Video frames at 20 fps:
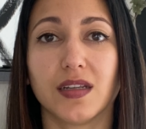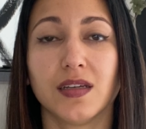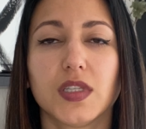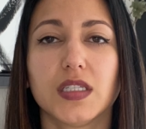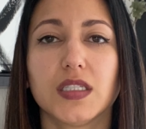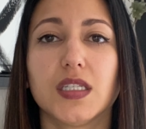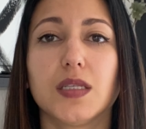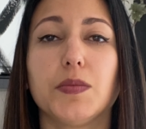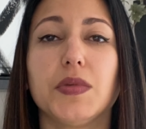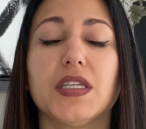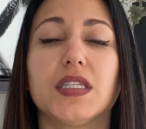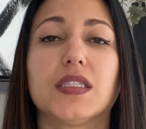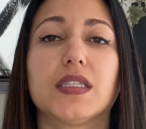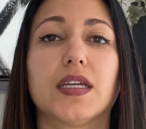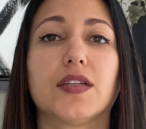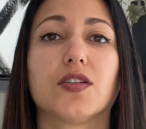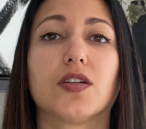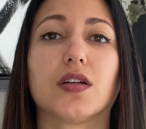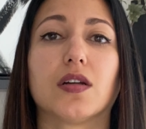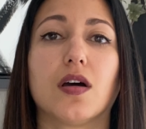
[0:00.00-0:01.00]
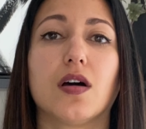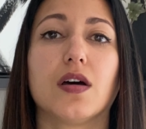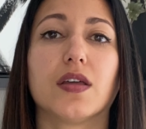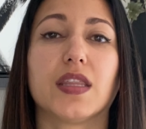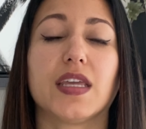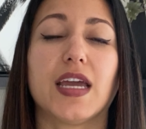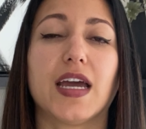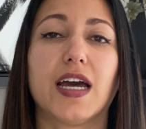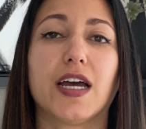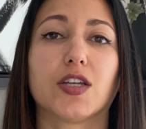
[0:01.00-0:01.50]
to be centered on the
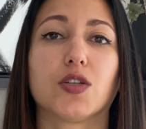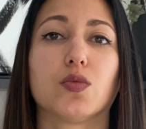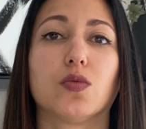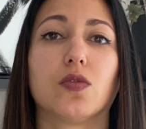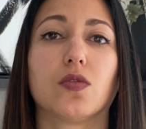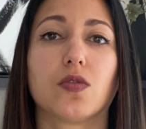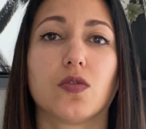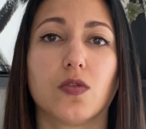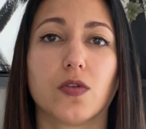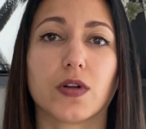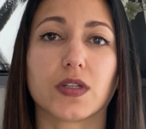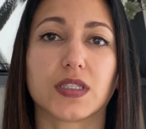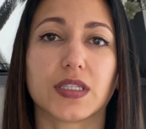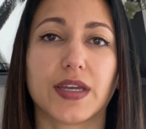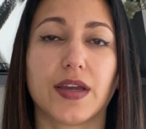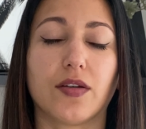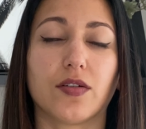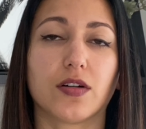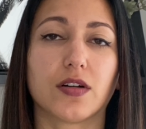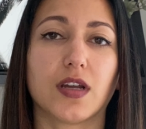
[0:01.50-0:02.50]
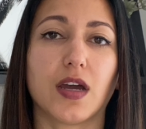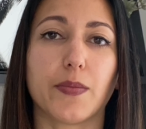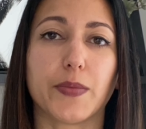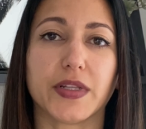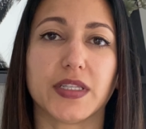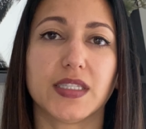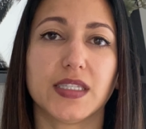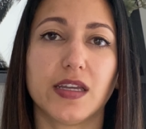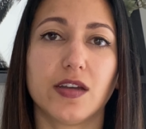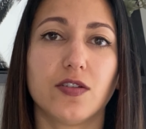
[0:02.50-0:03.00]
actual quartz countertop
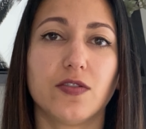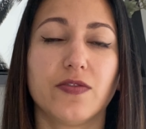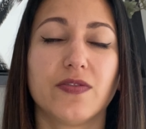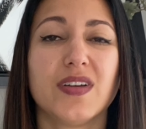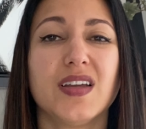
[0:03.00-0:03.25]
itself